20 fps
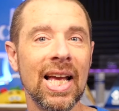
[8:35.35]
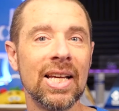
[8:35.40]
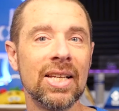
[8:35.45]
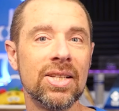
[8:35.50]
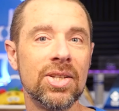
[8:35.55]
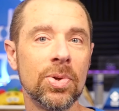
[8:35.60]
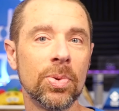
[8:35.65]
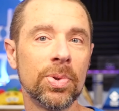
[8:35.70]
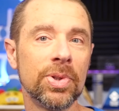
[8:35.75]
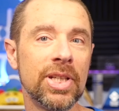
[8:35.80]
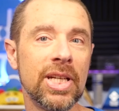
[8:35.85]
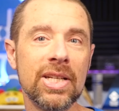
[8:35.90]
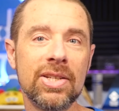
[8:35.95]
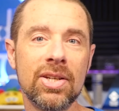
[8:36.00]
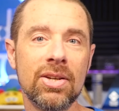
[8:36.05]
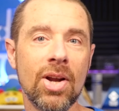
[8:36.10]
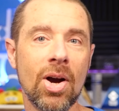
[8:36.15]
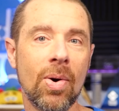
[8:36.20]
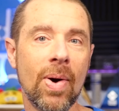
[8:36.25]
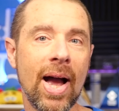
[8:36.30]
You will need
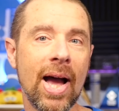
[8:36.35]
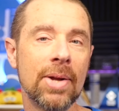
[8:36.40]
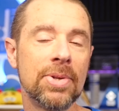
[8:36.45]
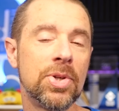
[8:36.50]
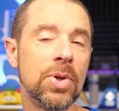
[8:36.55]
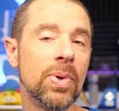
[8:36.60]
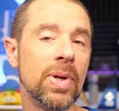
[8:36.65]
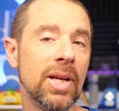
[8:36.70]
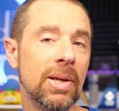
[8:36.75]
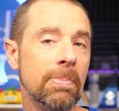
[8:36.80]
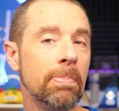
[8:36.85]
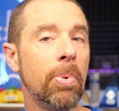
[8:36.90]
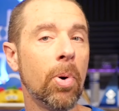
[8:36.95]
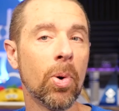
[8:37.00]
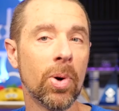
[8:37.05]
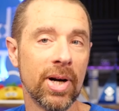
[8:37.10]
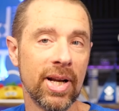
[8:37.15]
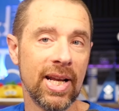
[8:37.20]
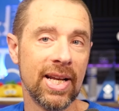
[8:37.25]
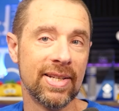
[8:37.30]
to know how to
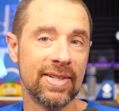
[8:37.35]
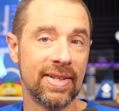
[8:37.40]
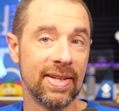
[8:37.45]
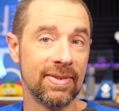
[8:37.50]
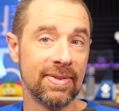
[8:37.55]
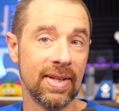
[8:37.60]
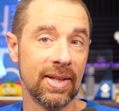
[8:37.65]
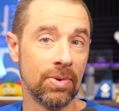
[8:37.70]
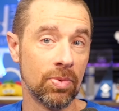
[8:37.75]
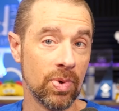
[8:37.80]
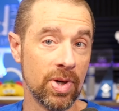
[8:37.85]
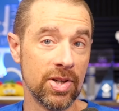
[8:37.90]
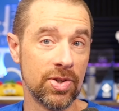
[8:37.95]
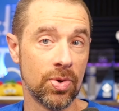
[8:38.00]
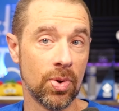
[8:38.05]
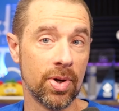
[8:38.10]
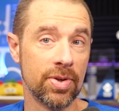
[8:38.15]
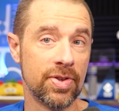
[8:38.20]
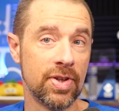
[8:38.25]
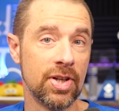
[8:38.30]
import existing
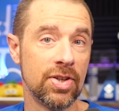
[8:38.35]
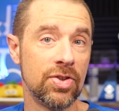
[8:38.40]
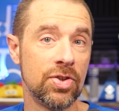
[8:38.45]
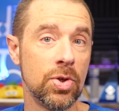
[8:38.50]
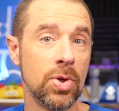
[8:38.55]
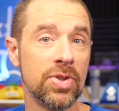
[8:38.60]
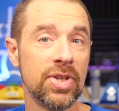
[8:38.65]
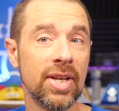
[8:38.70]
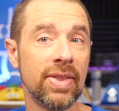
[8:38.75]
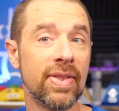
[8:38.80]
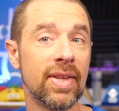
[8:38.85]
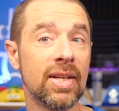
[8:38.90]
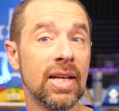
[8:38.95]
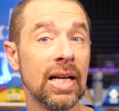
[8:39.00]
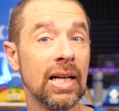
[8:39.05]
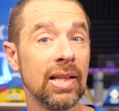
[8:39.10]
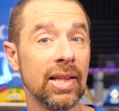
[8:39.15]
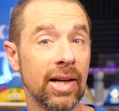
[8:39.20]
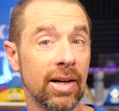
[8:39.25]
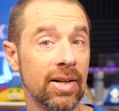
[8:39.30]
resources using the
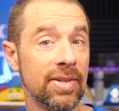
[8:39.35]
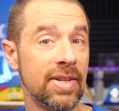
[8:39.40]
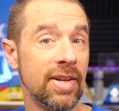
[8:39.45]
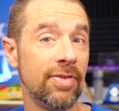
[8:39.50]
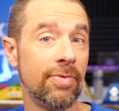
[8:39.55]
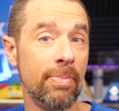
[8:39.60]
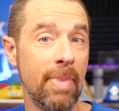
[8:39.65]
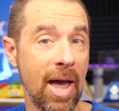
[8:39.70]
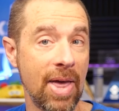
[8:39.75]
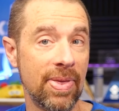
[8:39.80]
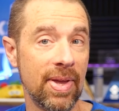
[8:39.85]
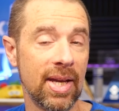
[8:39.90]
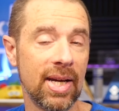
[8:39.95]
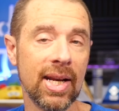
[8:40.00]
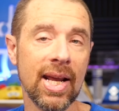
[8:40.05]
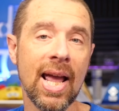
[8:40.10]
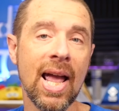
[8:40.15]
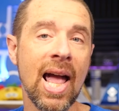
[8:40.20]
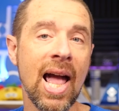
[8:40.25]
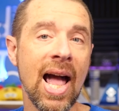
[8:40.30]
declarative method,